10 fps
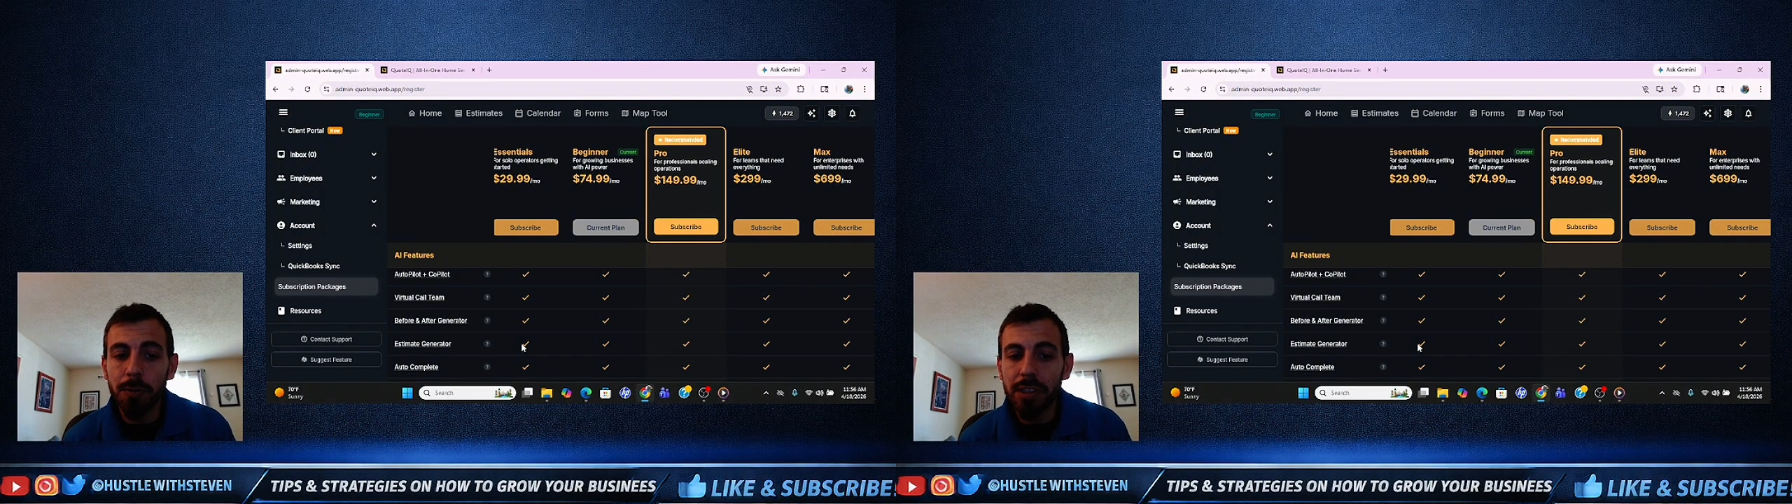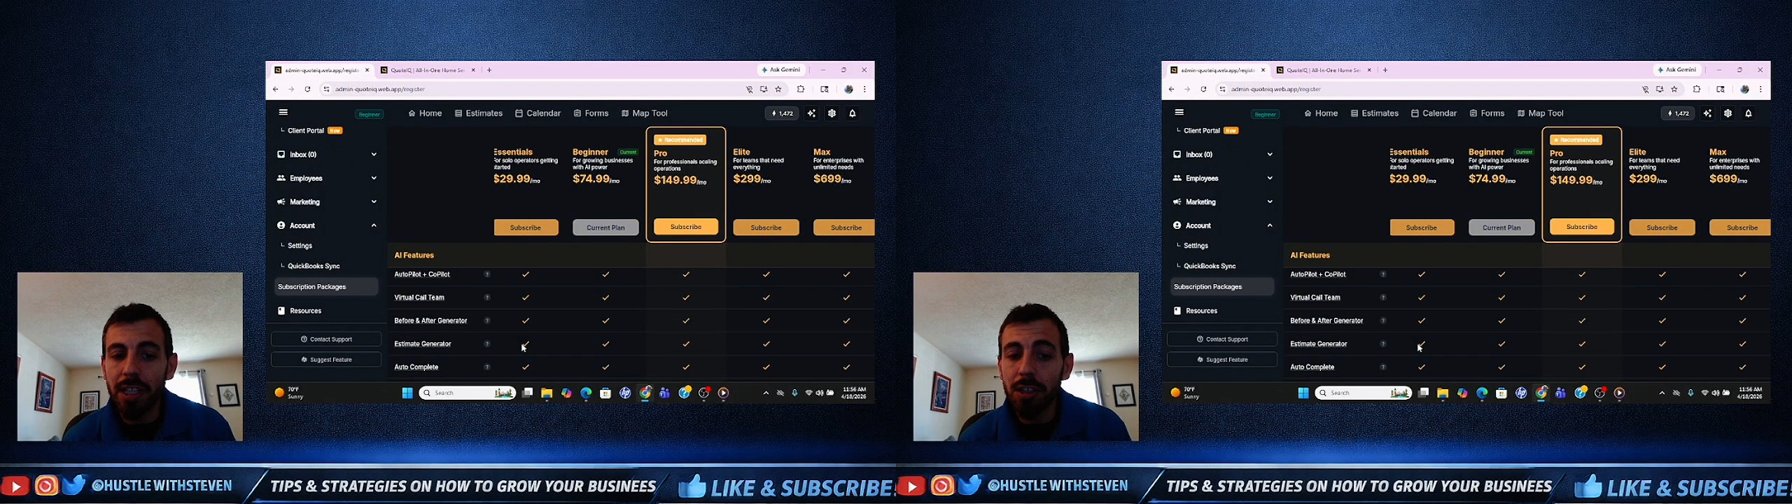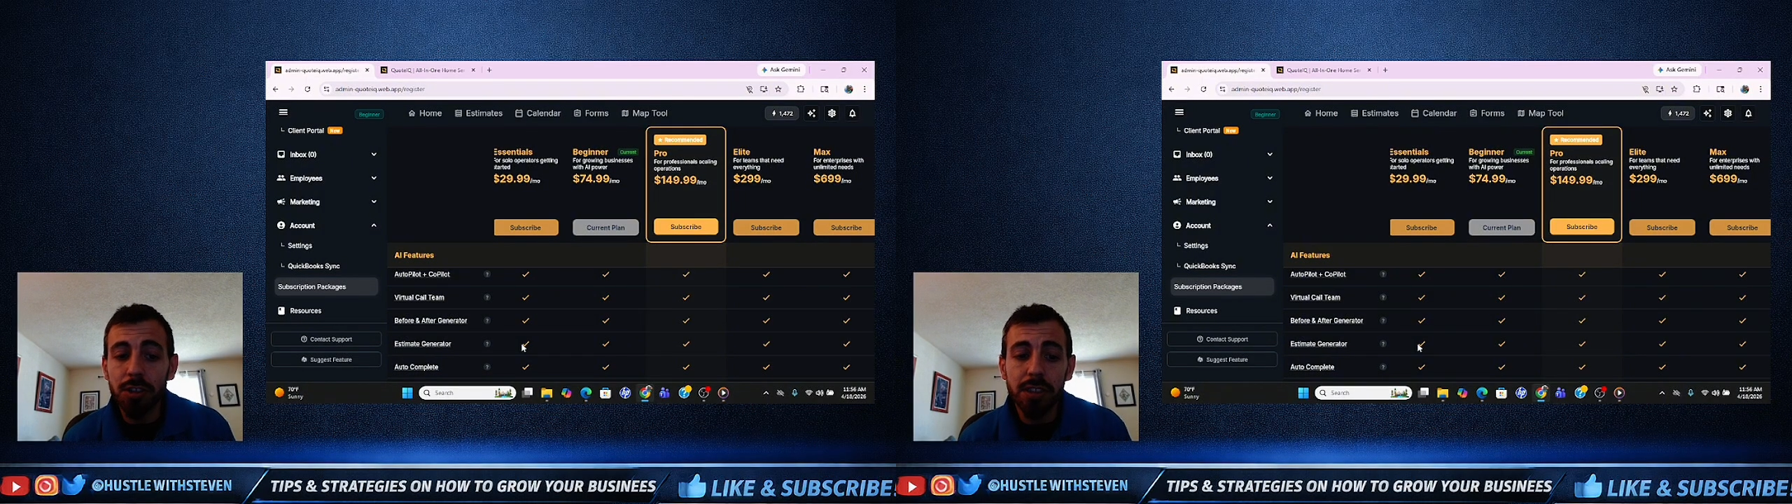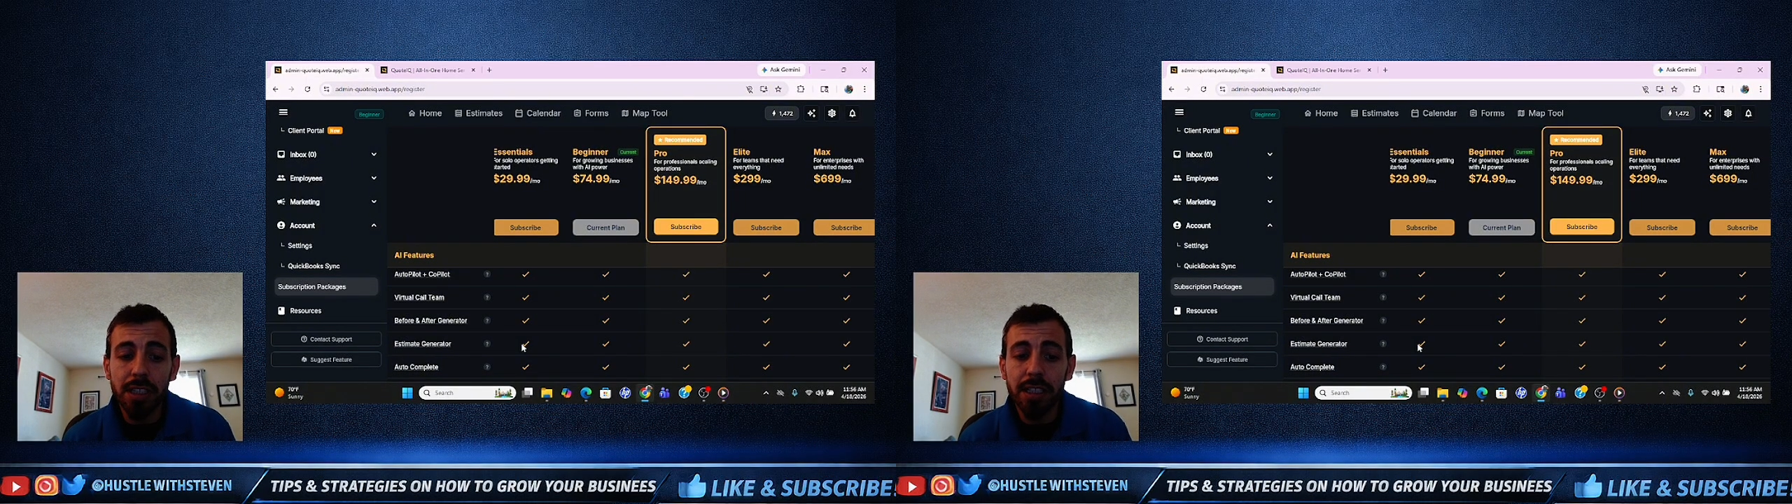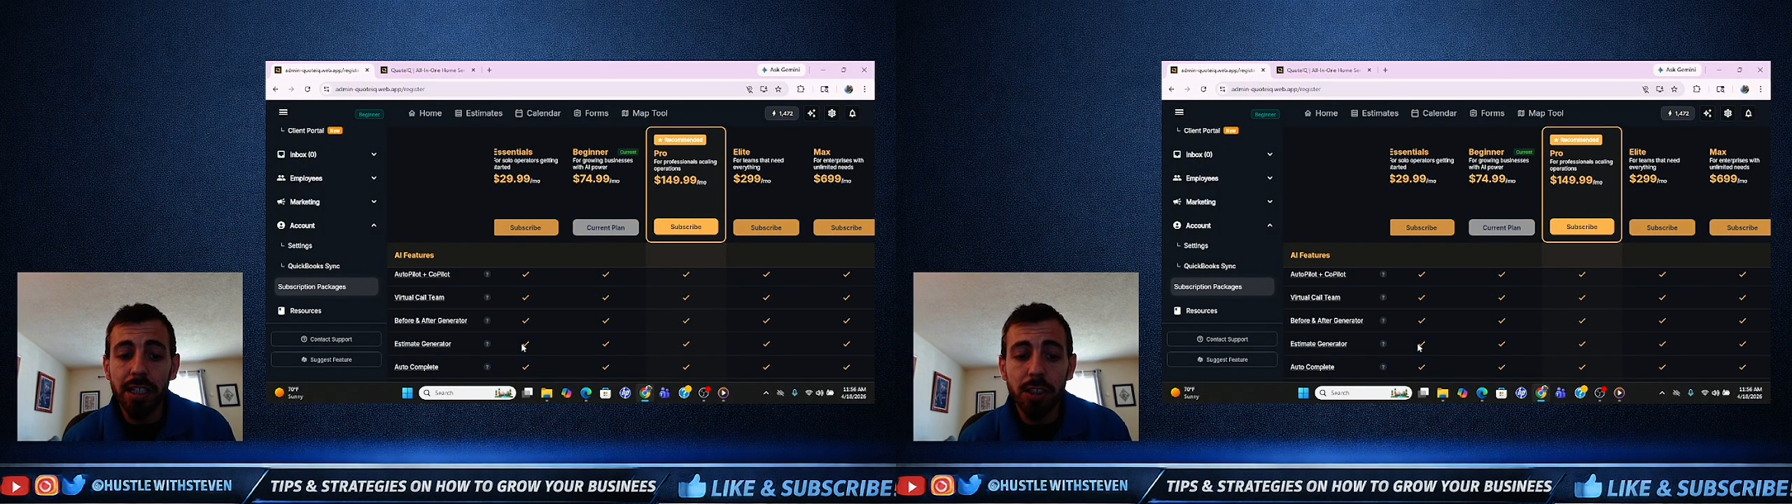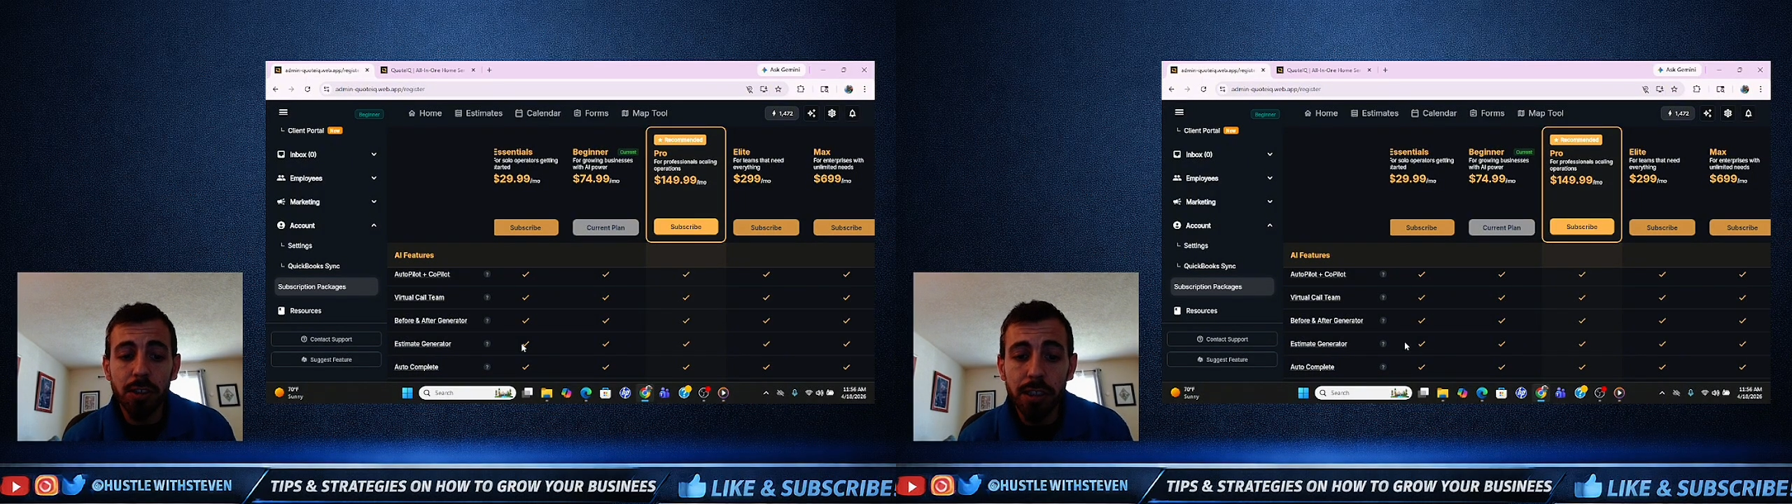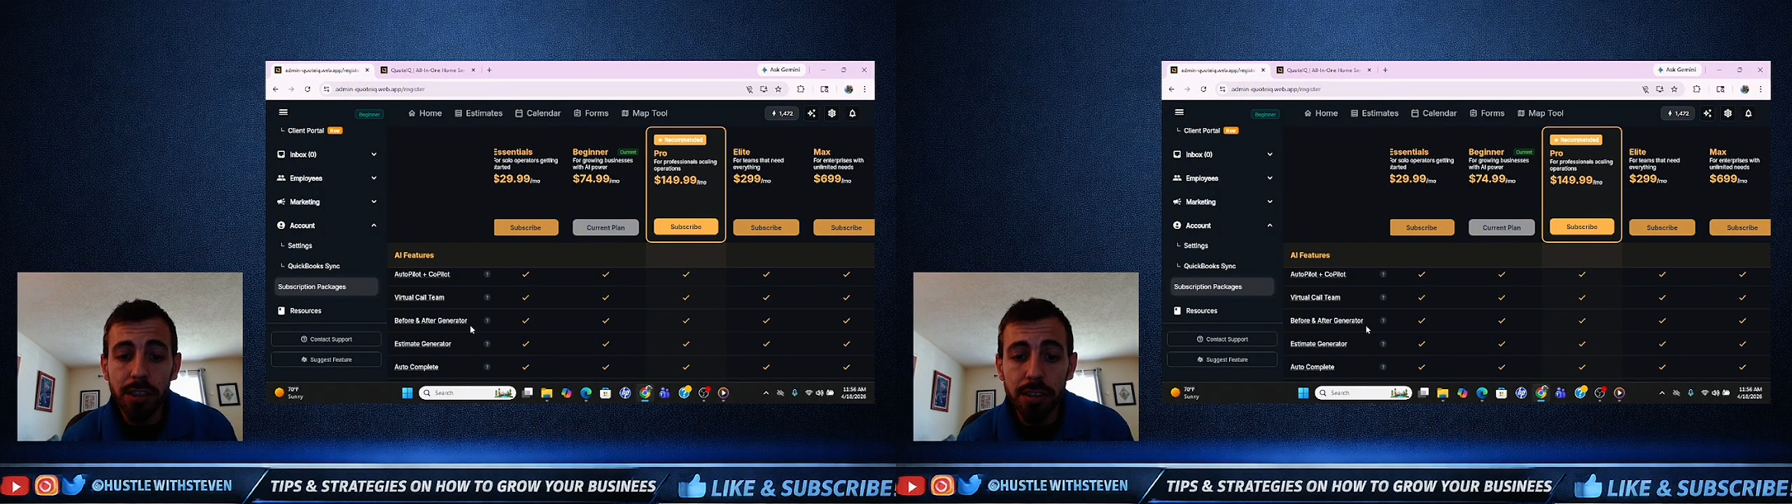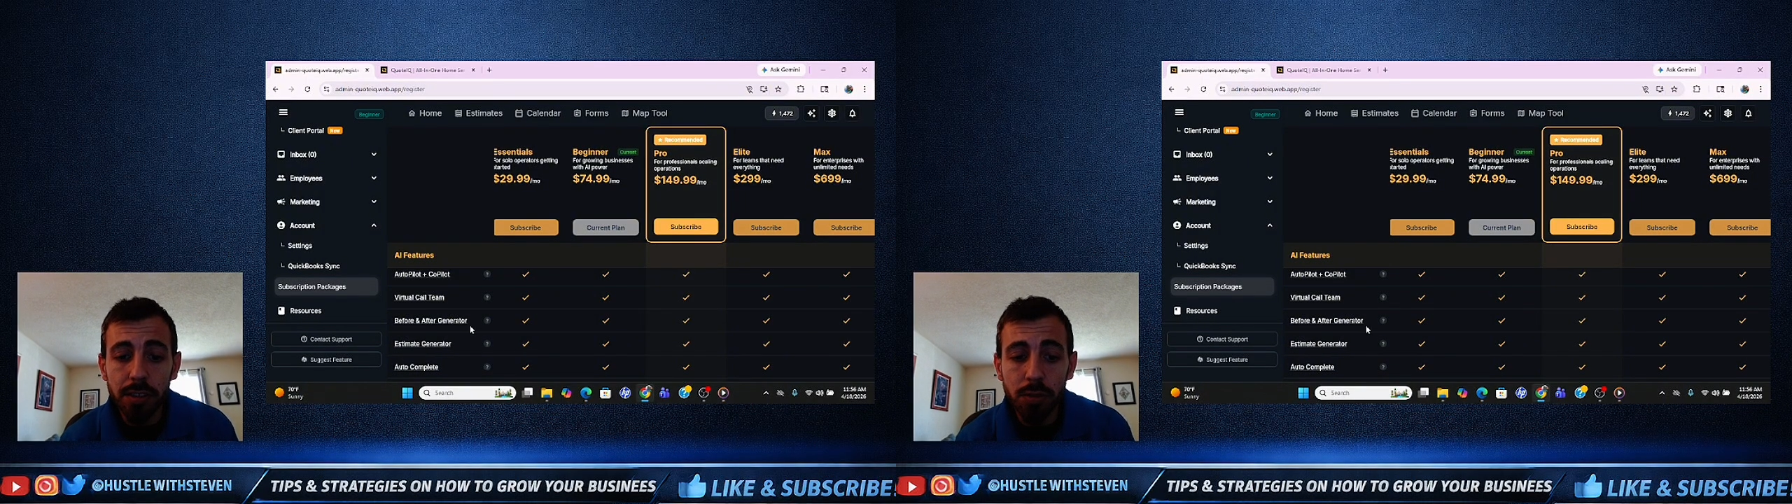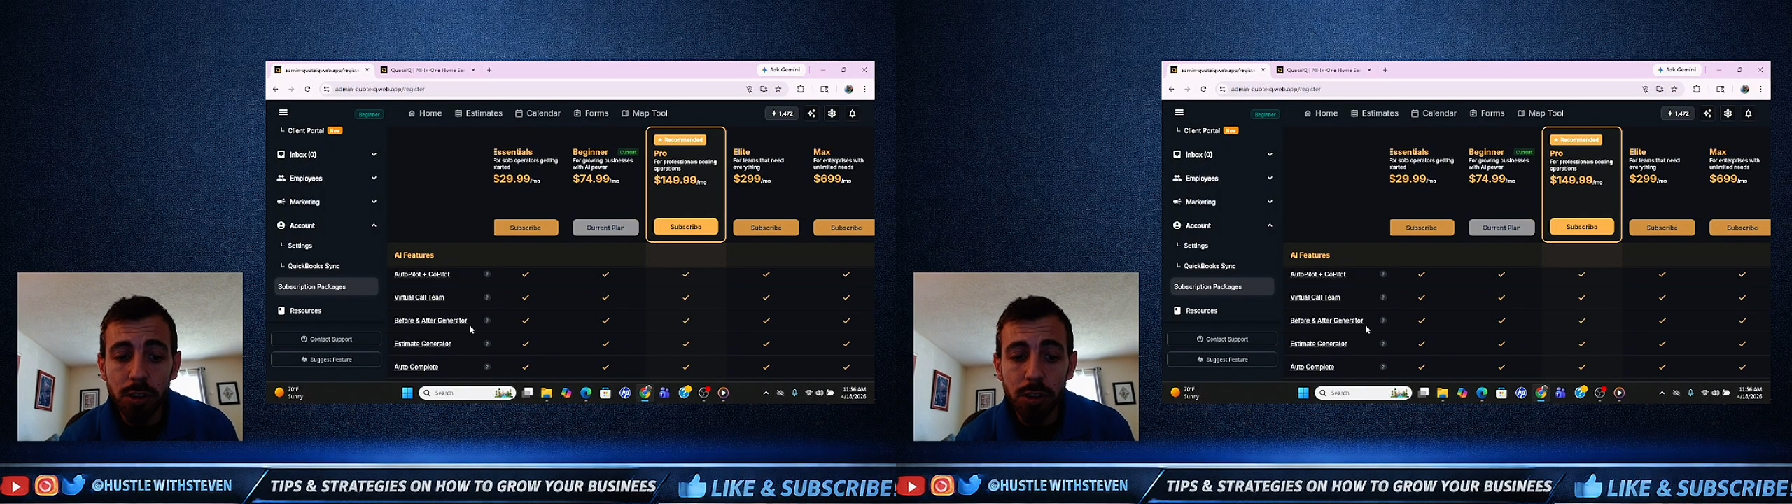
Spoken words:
without using AI credits,